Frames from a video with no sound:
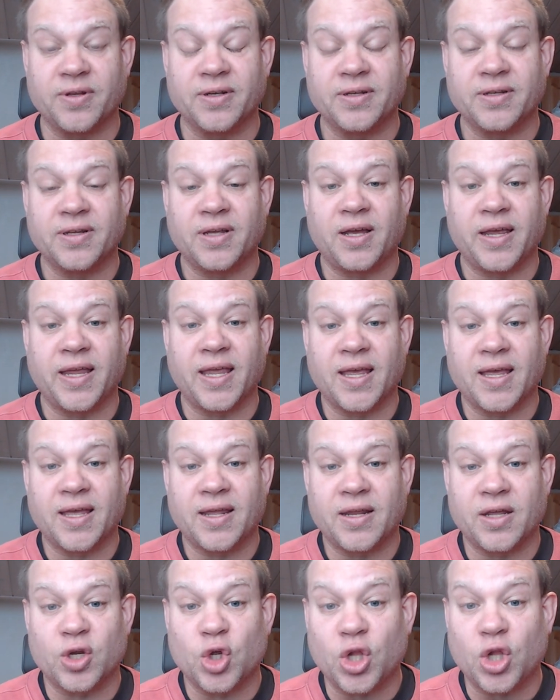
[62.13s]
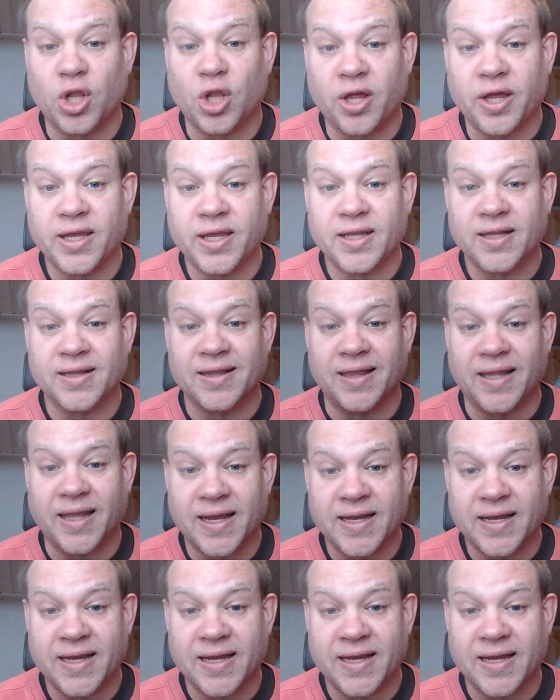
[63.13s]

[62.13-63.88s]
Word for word: I had a client last